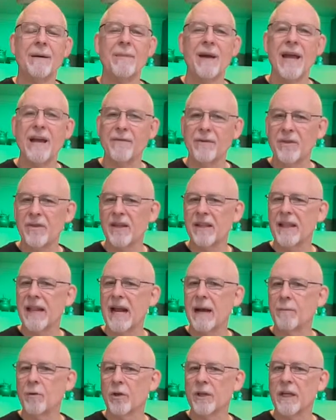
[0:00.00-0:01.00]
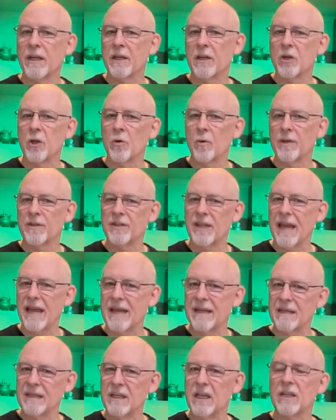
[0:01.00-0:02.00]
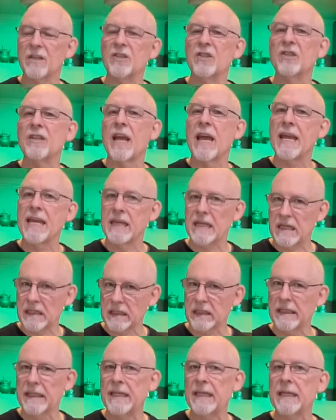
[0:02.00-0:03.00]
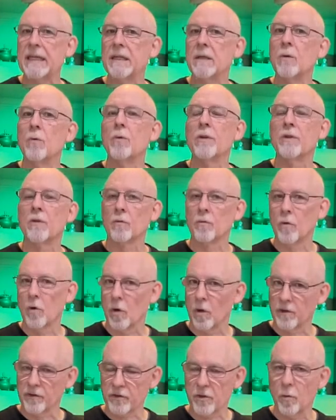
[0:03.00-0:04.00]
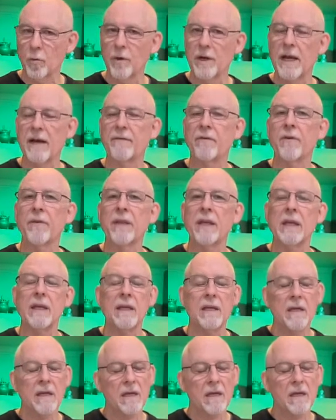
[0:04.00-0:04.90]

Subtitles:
Everything that I'm looking to do is to stay clean with the roll. So whatever the